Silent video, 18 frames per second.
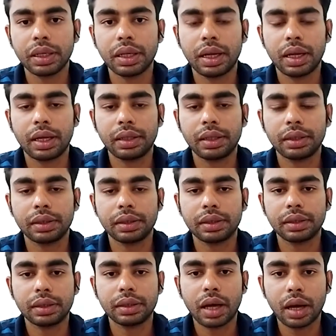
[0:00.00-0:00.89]
And
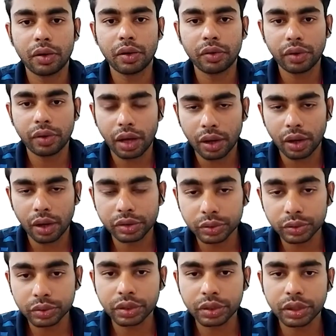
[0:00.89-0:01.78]
how
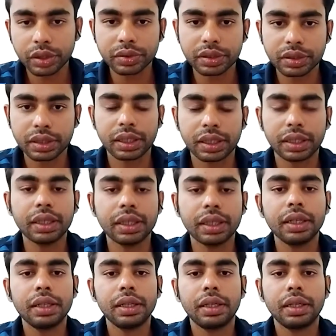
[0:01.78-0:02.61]
soon do you see